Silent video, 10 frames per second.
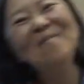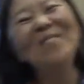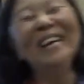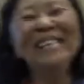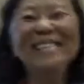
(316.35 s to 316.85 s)

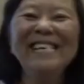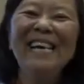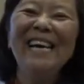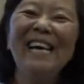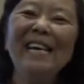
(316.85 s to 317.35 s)
but
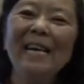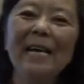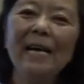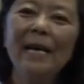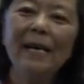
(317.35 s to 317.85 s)
so, what side of
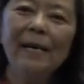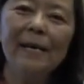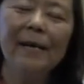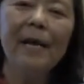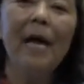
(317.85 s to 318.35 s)
town was
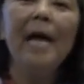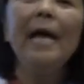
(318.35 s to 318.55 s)
this restaurant